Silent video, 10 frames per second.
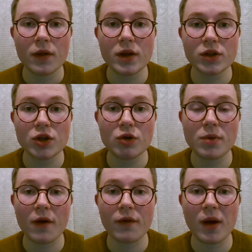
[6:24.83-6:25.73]
This
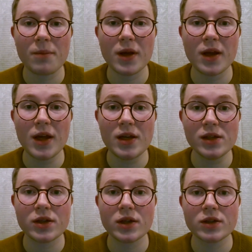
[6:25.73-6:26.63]
QBF can be
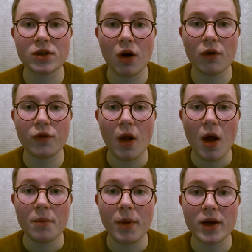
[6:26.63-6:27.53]
easily solved
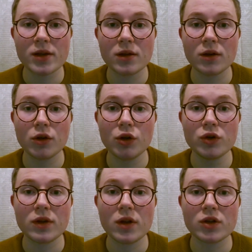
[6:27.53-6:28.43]
by
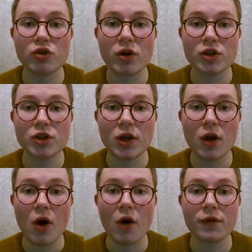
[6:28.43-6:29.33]
using the
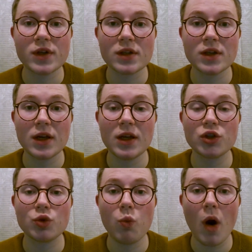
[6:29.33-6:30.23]
strategy of setting
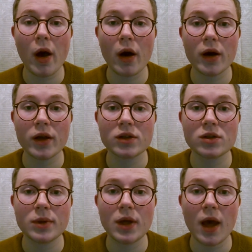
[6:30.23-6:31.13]
each yi
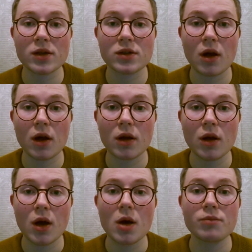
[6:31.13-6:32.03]
to be xi,
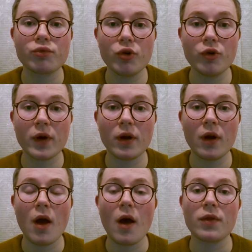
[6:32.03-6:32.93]

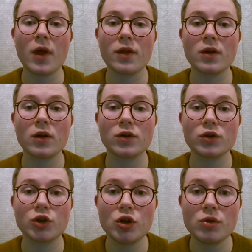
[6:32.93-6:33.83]
proving that the
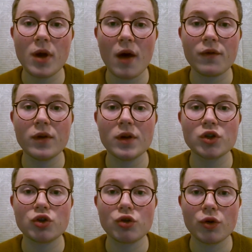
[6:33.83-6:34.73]
QBF
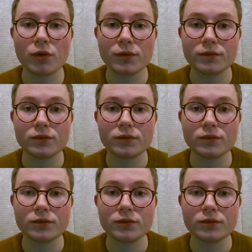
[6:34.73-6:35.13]
is true.